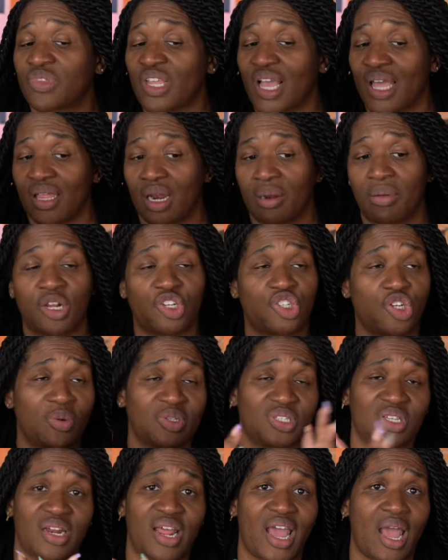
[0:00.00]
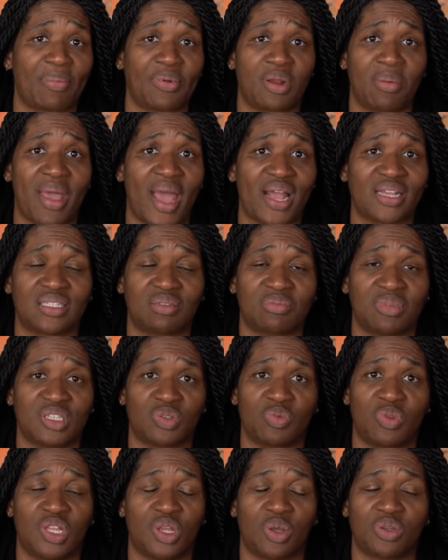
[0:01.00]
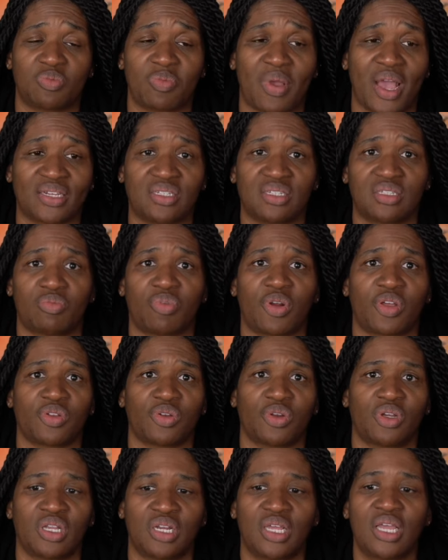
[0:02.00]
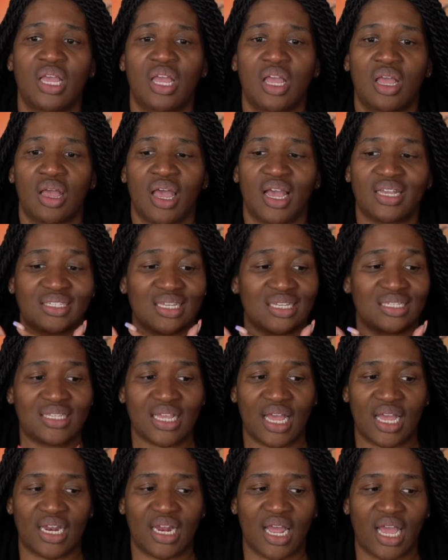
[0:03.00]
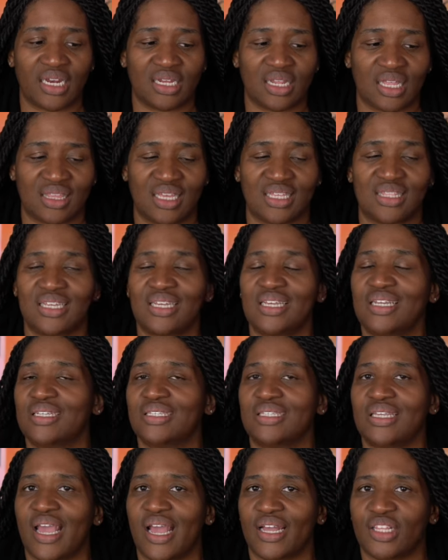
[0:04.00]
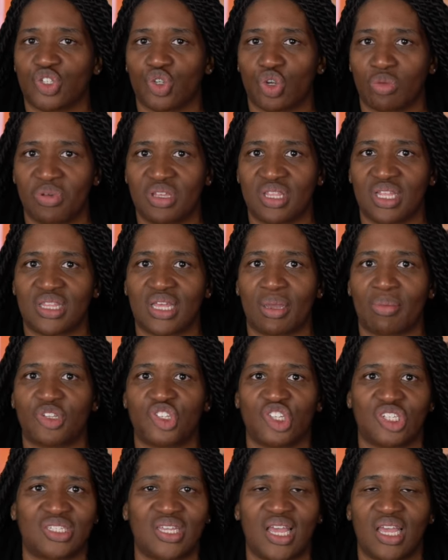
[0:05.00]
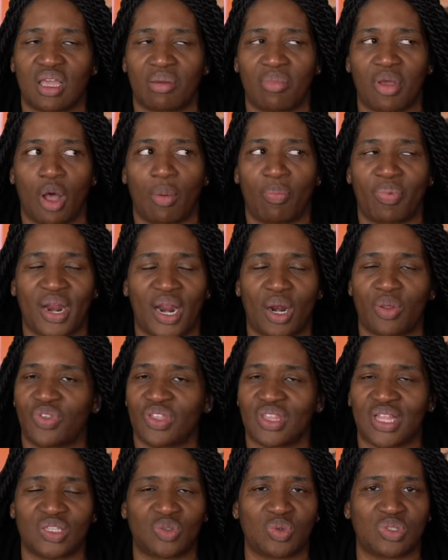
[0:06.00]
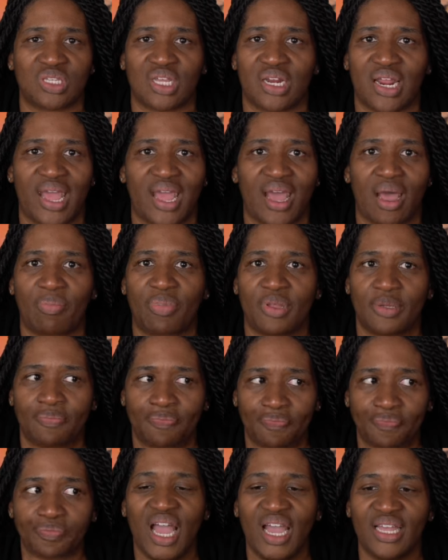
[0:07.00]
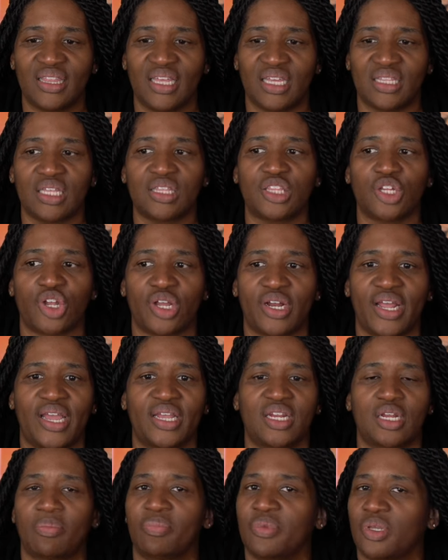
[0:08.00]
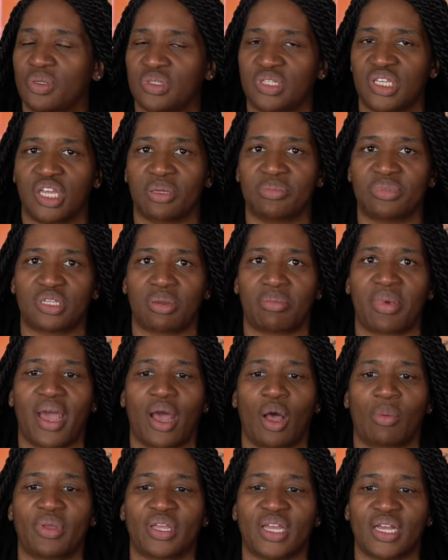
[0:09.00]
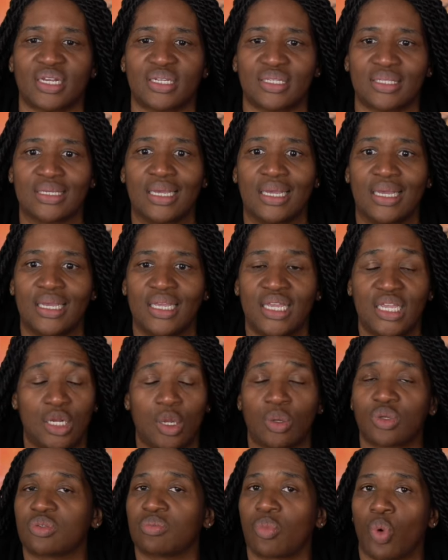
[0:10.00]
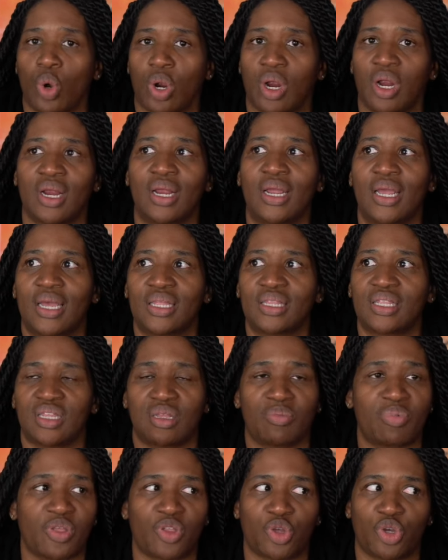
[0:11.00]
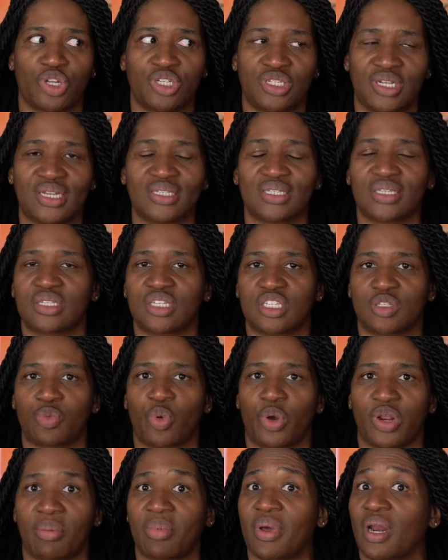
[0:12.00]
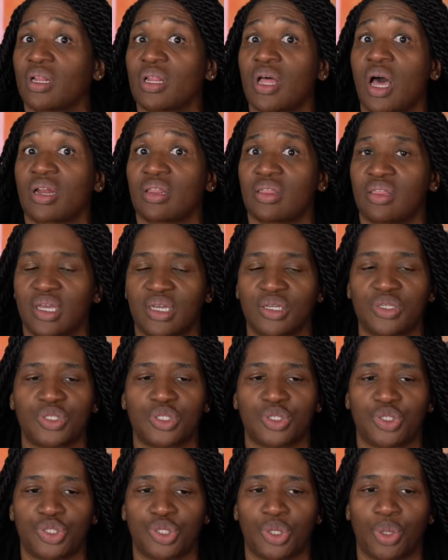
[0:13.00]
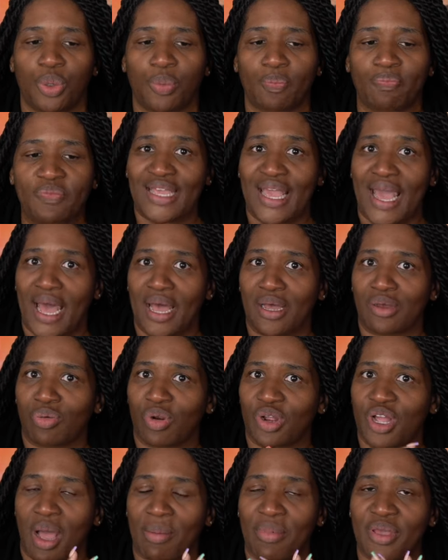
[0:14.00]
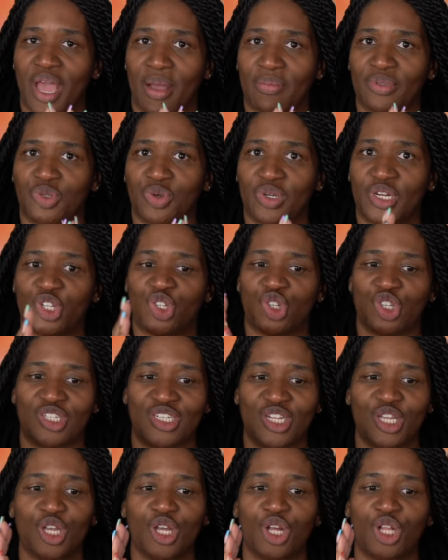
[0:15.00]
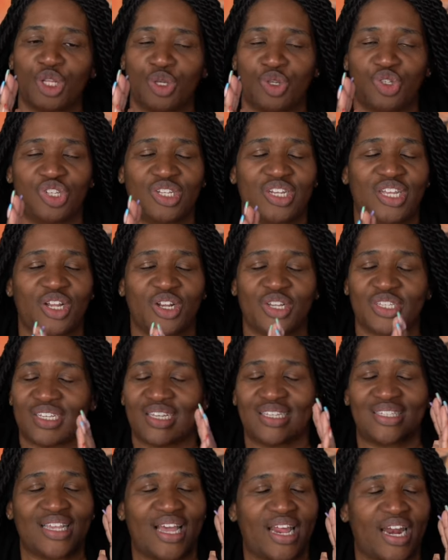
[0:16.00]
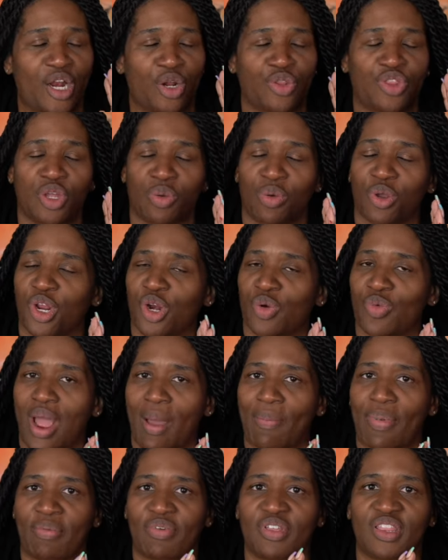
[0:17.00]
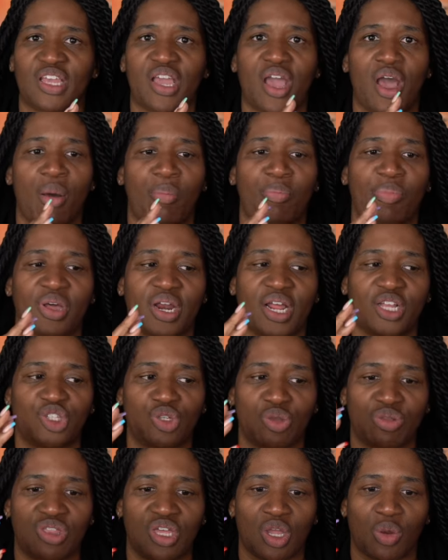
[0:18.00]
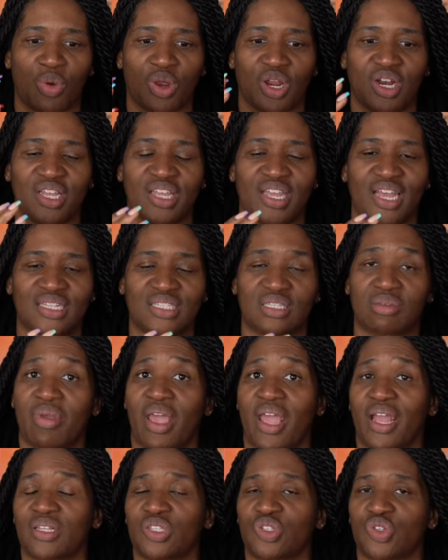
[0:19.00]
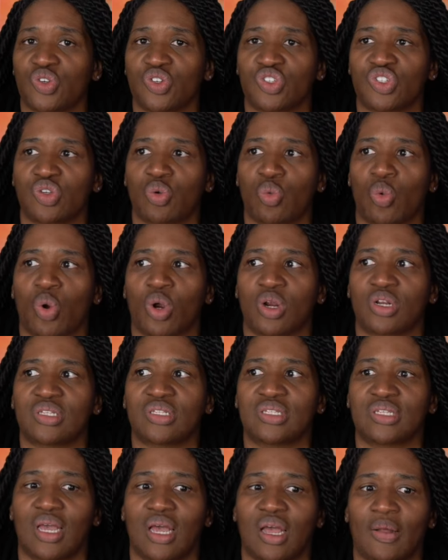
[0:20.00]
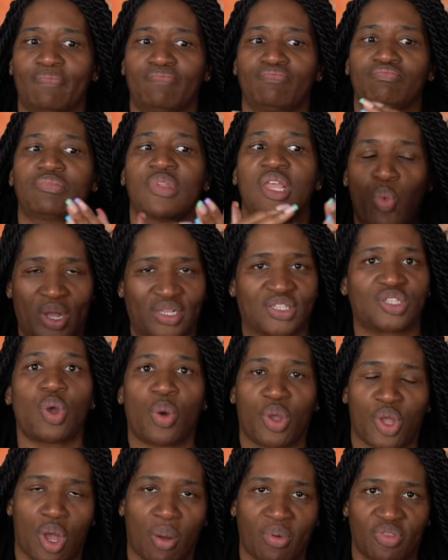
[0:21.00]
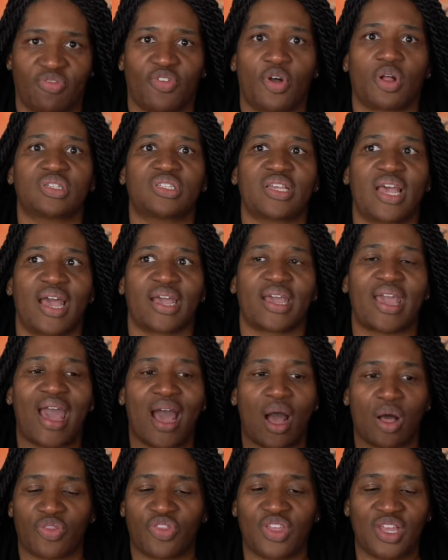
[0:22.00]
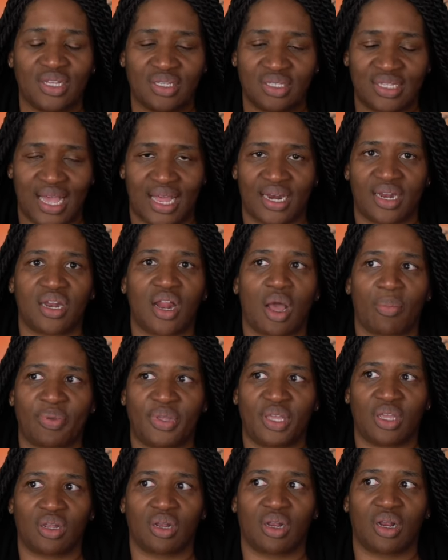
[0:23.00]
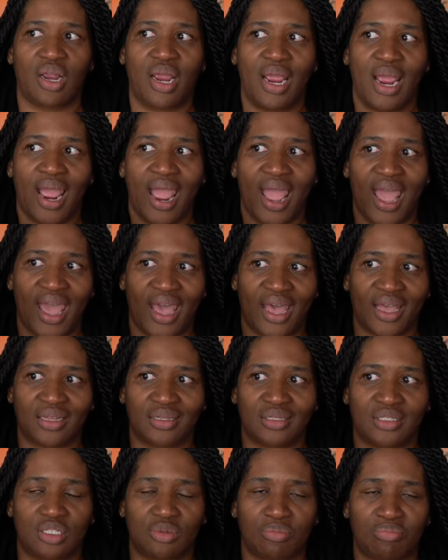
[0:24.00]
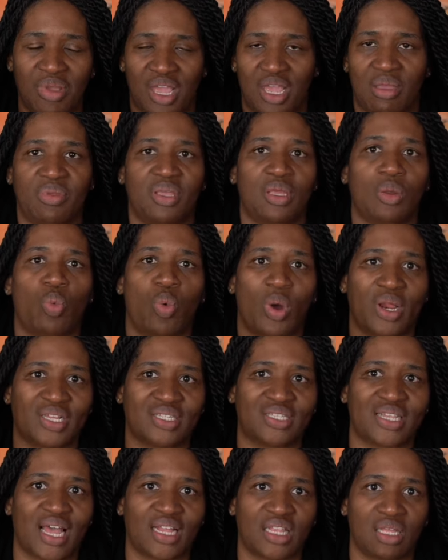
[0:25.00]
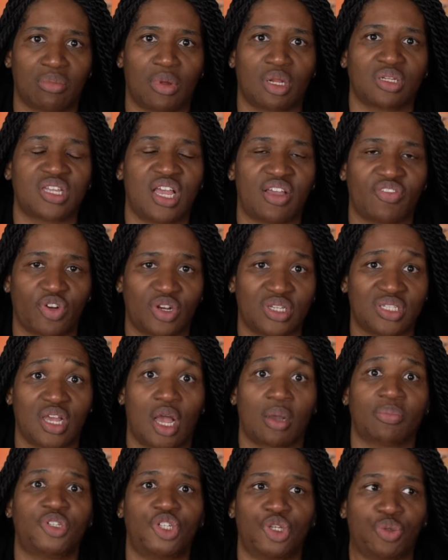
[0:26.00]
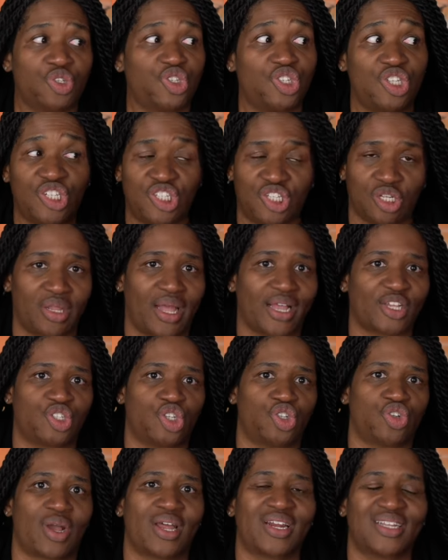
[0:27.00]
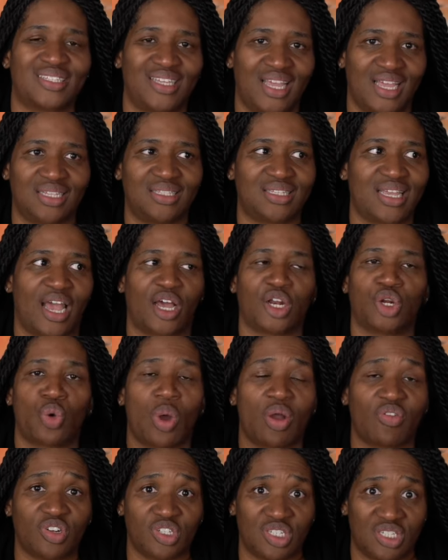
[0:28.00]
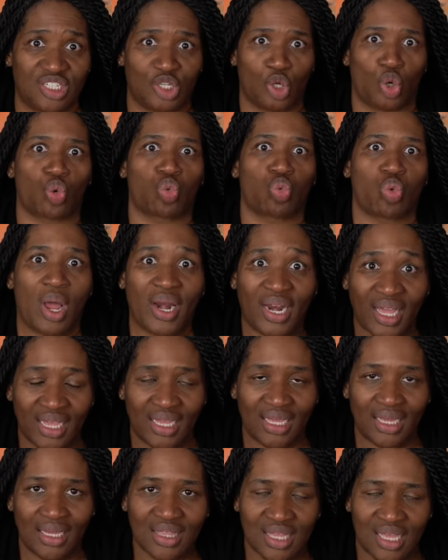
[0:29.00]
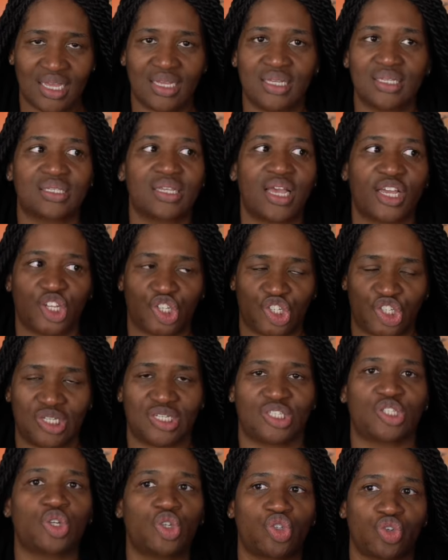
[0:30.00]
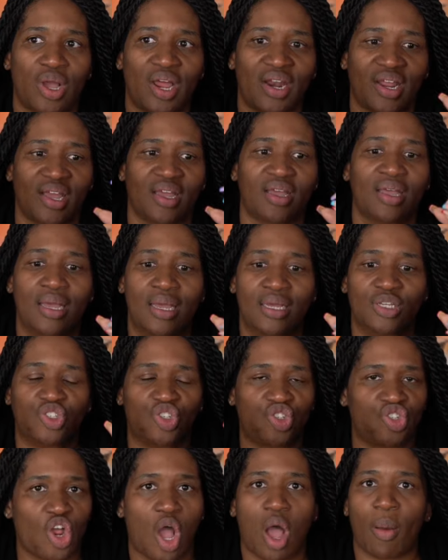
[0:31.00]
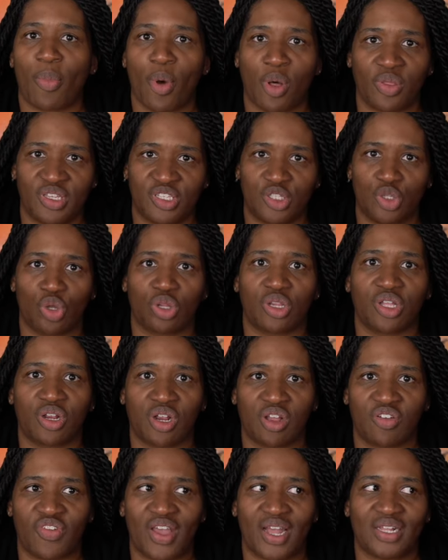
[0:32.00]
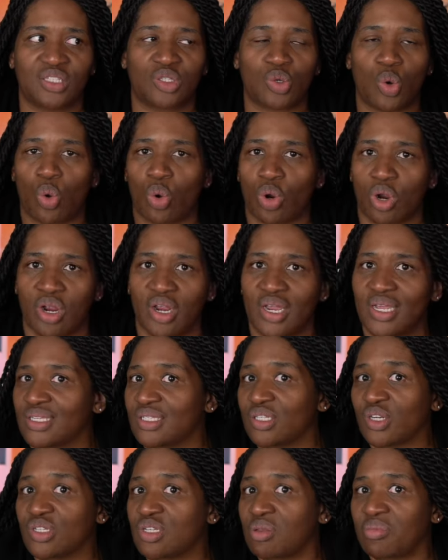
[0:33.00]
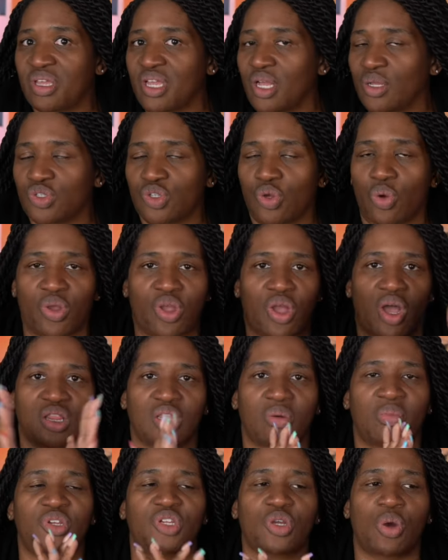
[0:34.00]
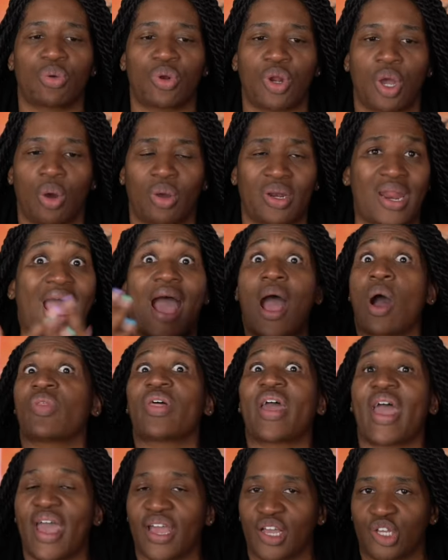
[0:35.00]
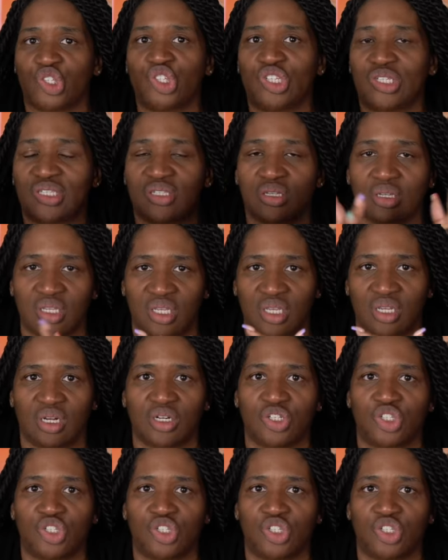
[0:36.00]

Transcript: And I'm not sure what's going to happen to Maximus when he goes back to the Brotherhood. As I said, I, I, think the easy answer would be that they would just take him out, but I don't think that's what's going to happen. I think that they're going to end up using him somehow because he knows more than the Brotherhood does at this point about a lot of things. So, yeah, we're coming up to an interesting conclusion here. As I said, I don't think we're going to wrap everything up, but I do think we're going to get some answers towards um, what's going on with Vault-Tec, how things ended up here and maybe what exactly Moldaver is up to. Is she still actually trying to take down whoever's still running things? Like, is she still trying to stop all these nuclear events, or is there something else going on that we don't know? And how the heck is she still here